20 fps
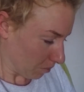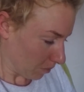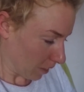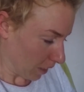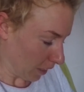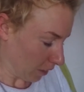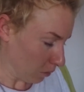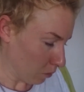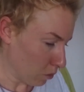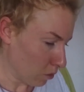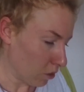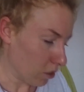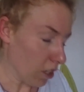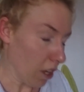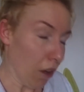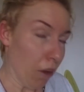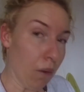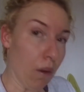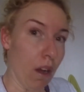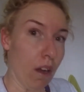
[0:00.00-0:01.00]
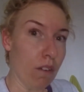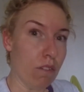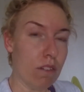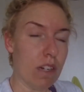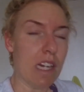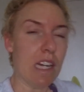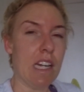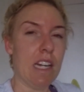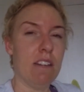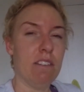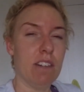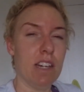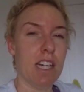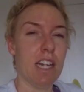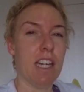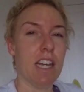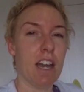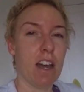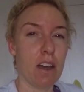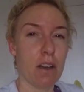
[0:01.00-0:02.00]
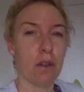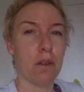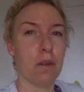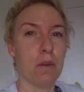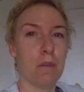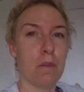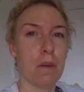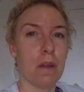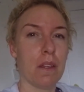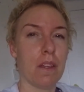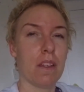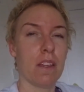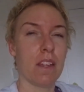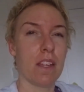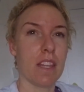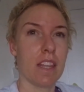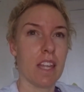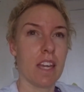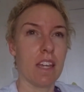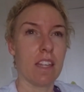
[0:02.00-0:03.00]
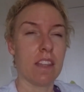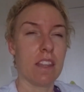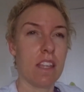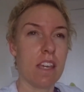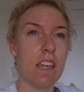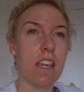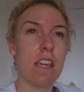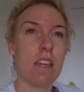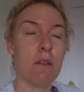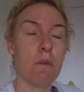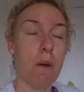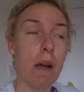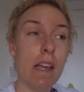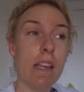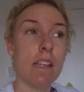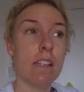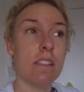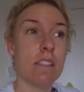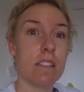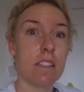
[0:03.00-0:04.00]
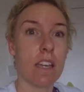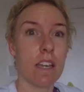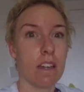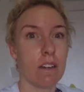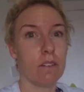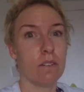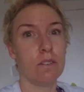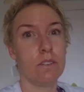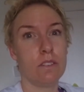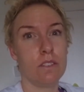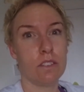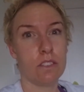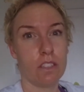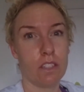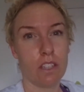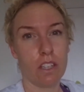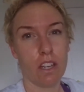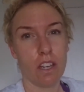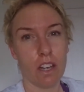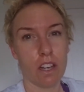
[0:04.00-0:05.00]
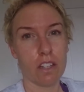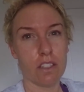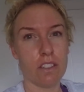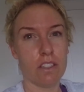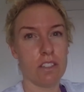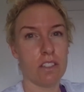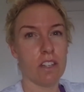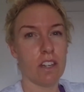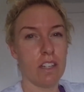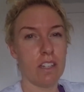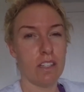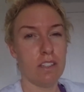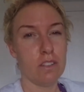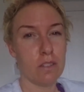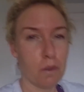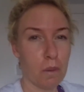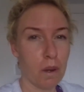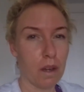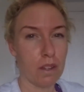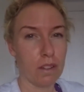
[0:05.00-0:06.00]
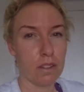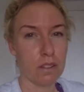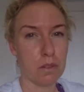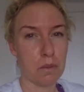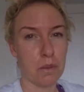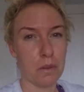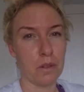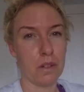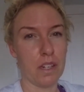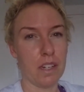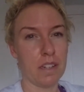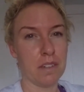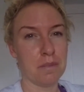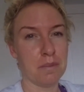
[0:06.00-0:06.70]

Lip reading: And also, I really, really hope that the weighing scales are deciding to work this morning.